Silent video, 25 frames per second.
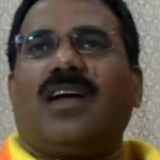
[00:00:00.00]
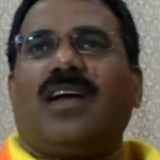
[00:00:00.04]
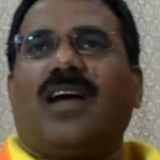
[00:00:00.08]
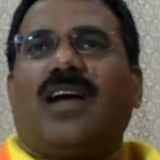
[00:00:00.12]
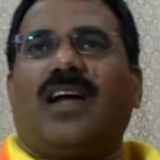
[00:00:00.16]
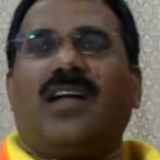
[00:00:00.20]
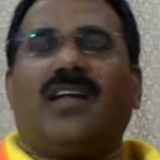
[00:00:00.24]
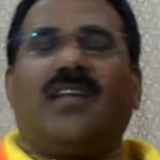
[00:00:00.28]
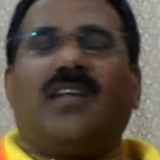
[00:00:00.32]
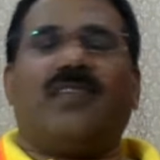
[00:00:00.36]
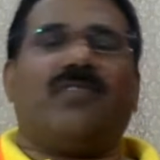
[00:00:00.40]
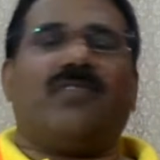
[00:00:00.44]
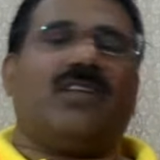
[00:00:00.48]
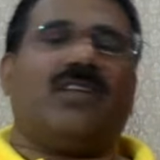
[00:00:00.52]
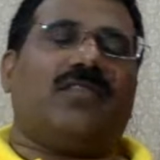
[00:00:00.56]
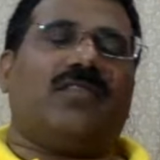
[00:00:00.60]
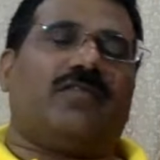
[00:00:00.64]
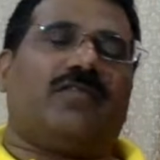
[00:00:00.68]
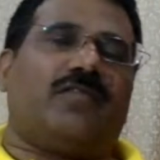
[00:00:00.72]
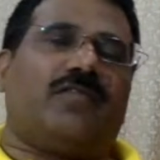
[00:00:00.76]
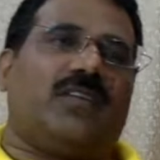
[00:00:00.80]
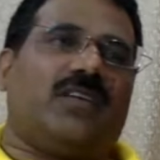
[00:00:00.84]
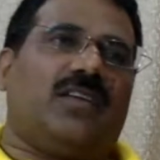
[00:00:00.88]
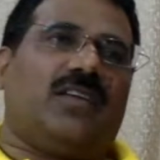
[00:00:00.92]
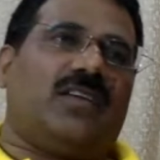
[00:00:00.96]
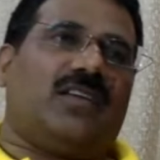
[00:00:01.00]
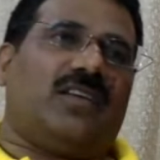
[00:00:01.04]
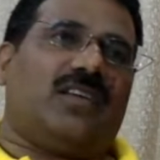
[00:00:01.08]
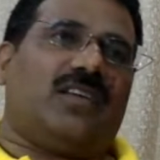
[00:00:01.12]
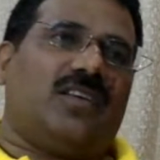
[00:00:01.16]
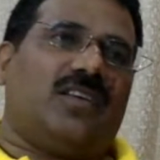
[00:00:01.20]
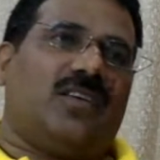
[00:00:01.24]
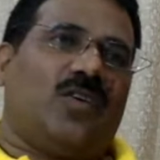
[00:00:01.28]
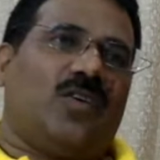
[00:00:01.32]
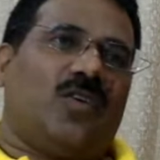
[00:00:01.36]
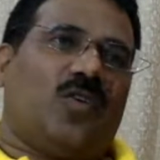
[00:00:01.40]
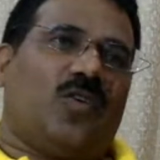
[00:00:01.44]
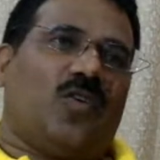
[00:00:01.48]
and even if we
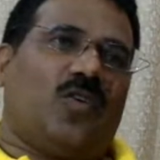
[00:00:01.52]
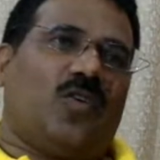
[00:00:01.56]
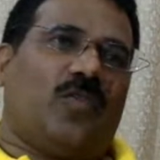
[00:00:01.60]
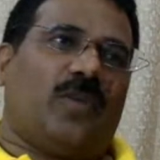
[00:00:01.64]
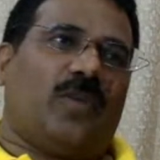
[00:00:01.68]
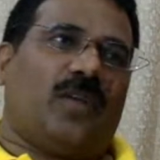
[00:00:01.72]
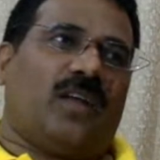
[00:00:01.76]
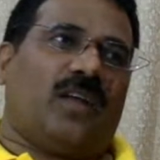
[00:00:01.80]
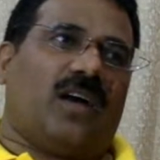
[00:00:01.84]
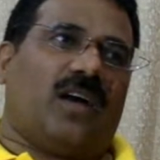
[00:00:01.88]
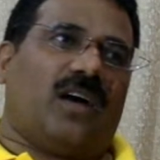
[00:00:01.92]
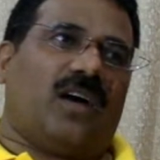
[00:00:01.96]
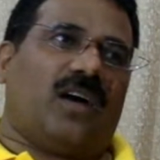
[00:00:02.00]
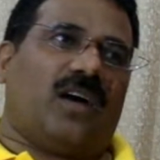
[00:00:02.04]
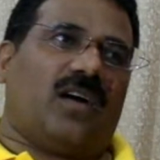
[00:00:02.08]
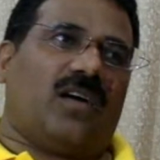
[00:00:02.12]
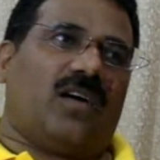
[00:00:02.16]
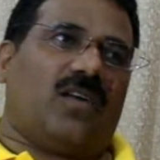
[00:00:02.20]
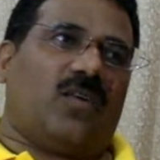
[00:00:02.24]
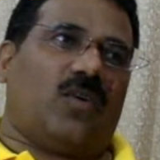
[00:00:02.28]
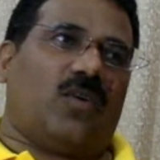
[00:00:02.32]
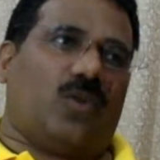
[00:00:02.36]
open a